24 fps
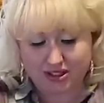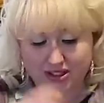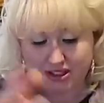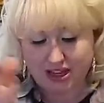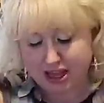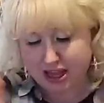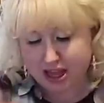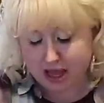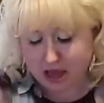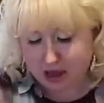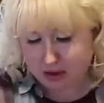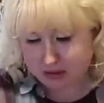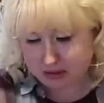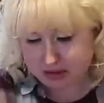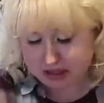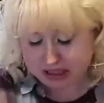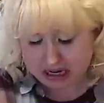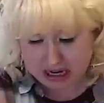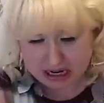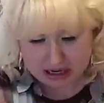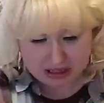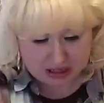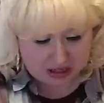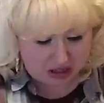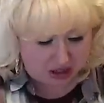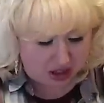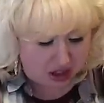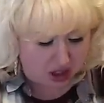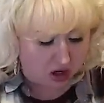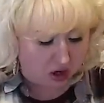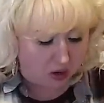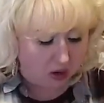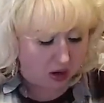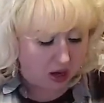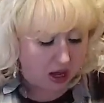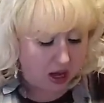day out date
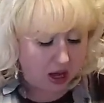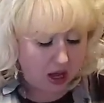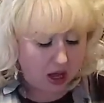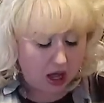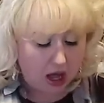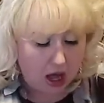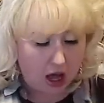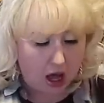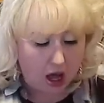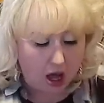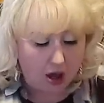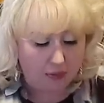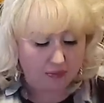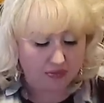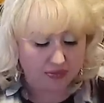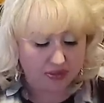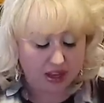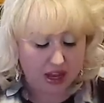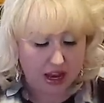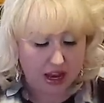too. Um,